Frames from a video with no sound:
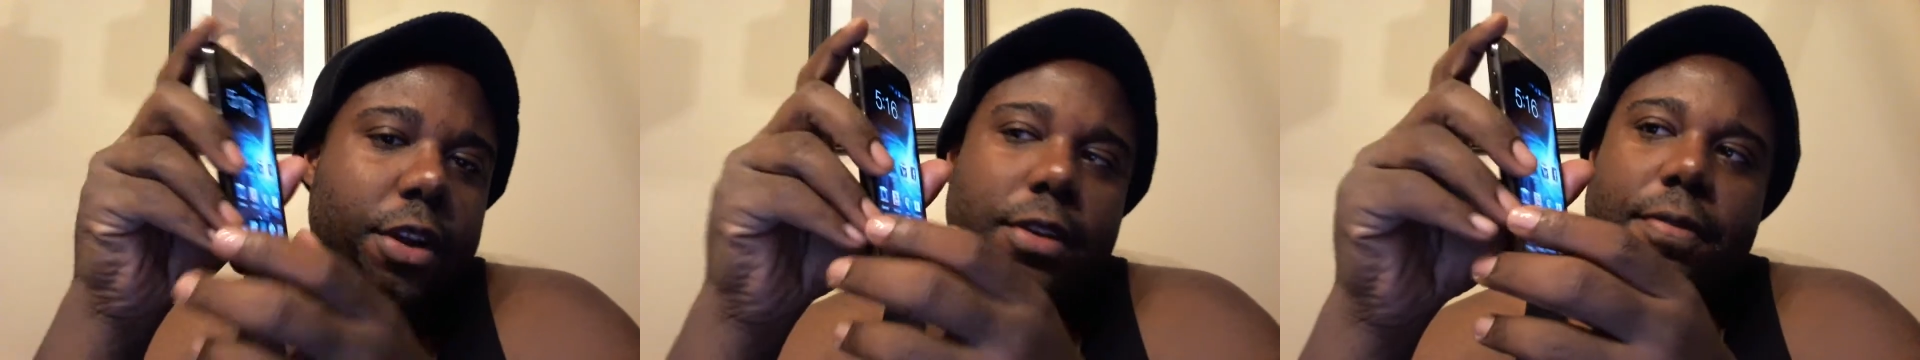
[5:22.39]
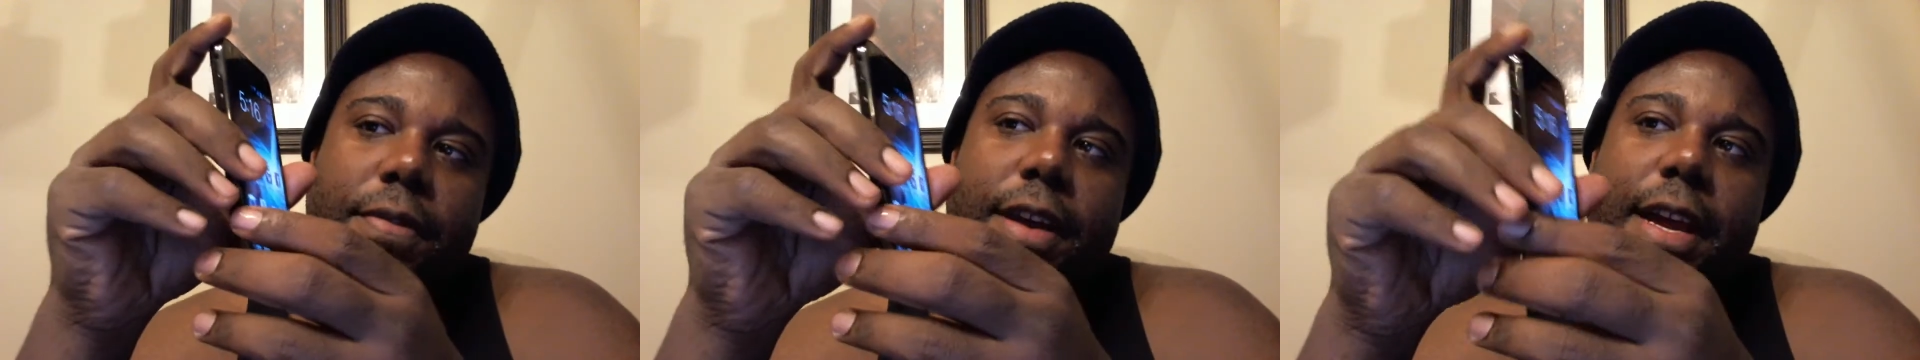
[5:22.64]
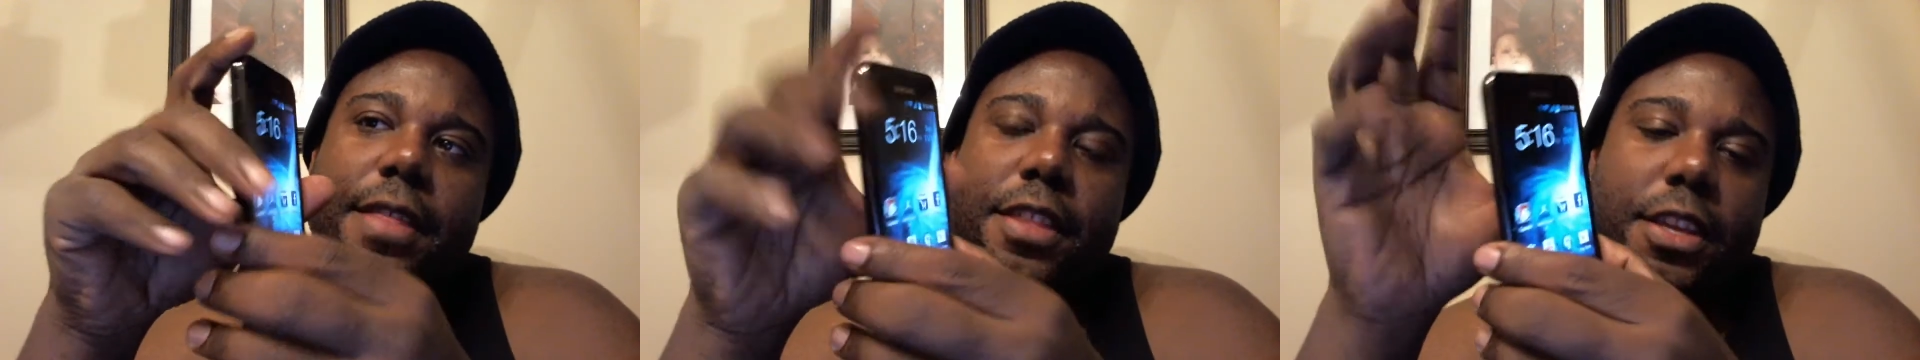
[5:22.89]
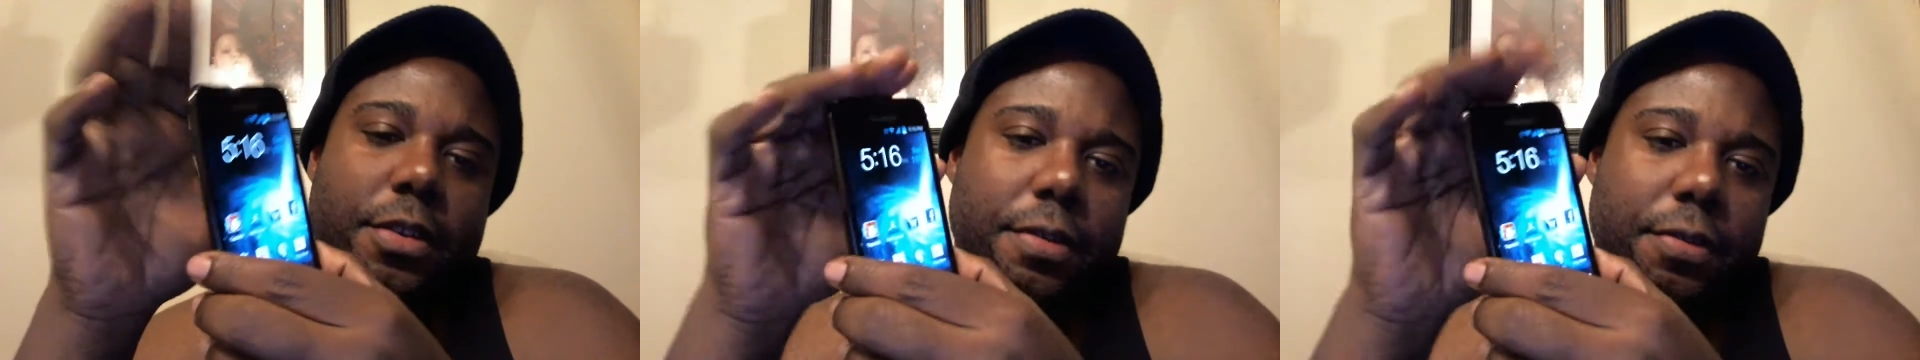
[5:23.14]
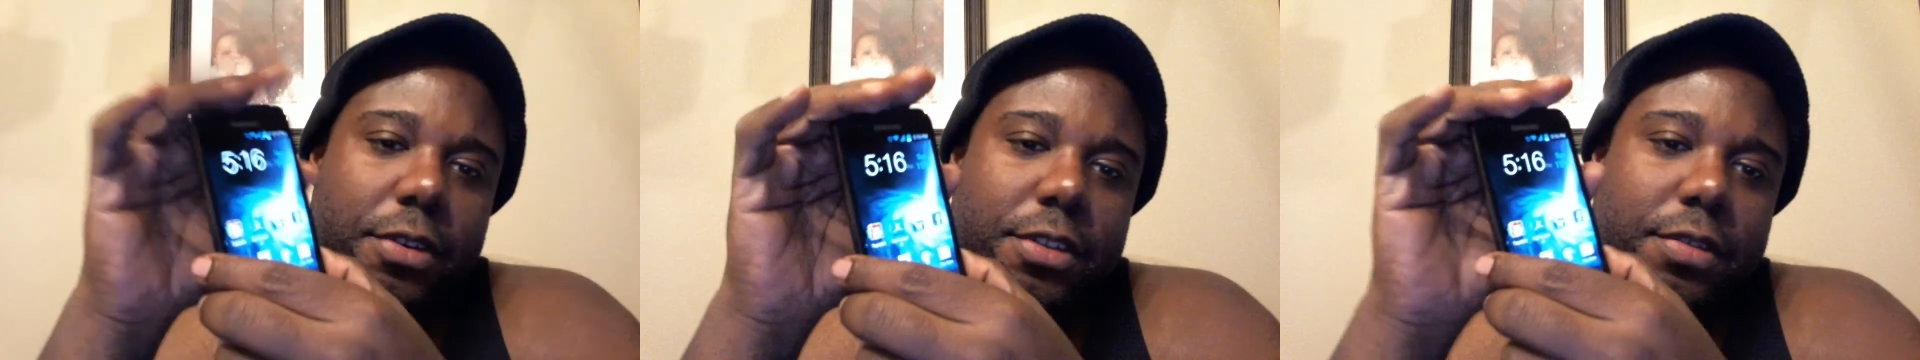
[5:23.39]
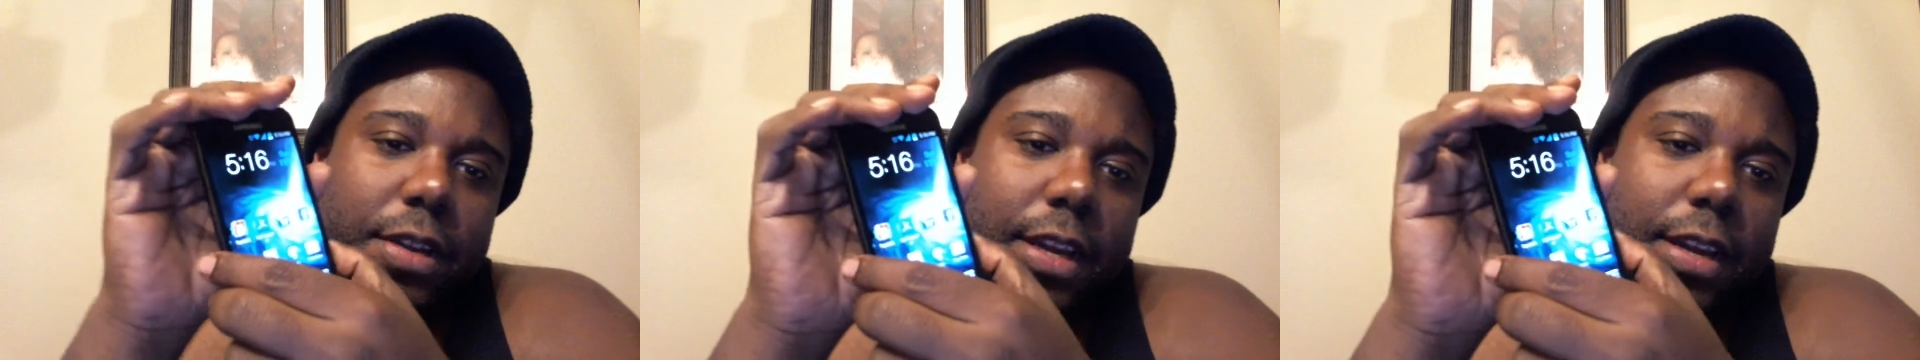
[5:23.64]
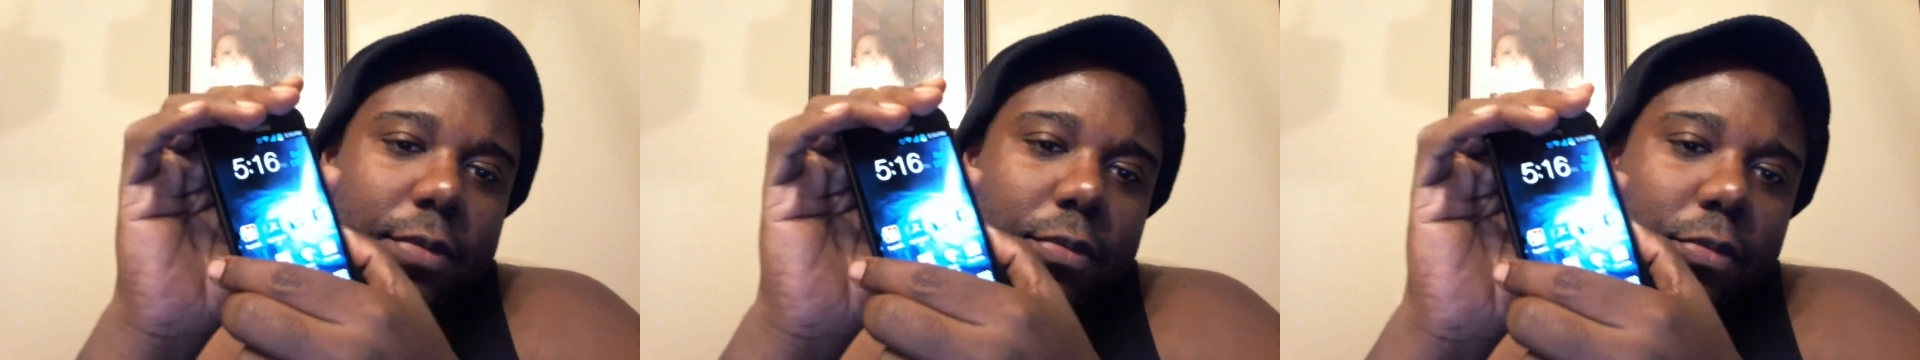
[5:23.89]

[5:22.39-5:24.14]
you find the Universe uh,